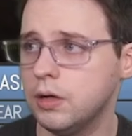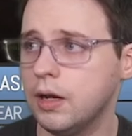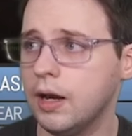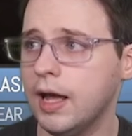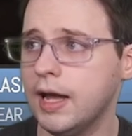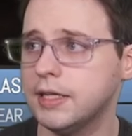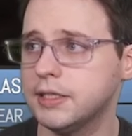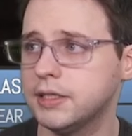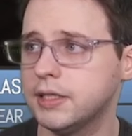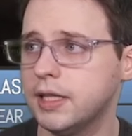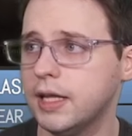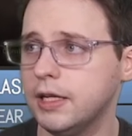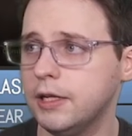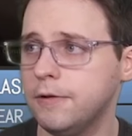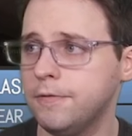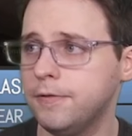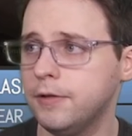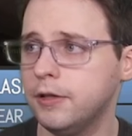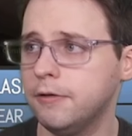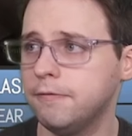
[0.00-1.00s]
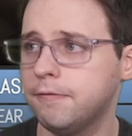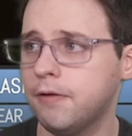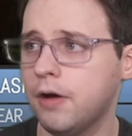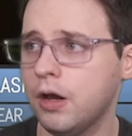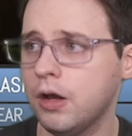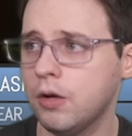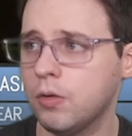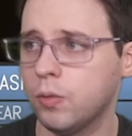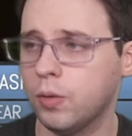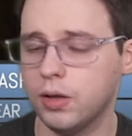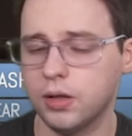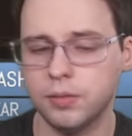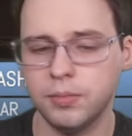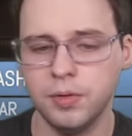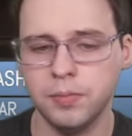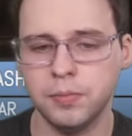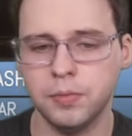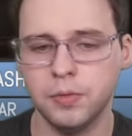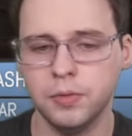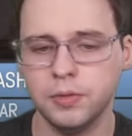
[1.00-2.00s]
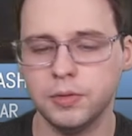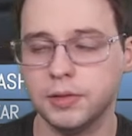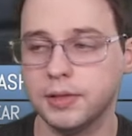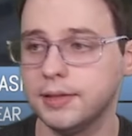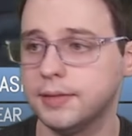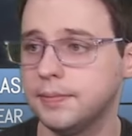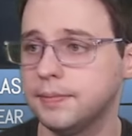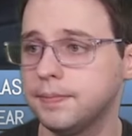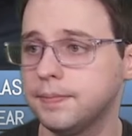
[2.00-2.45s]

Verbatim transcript: Clash, thank you for the follow. Welcome aboard.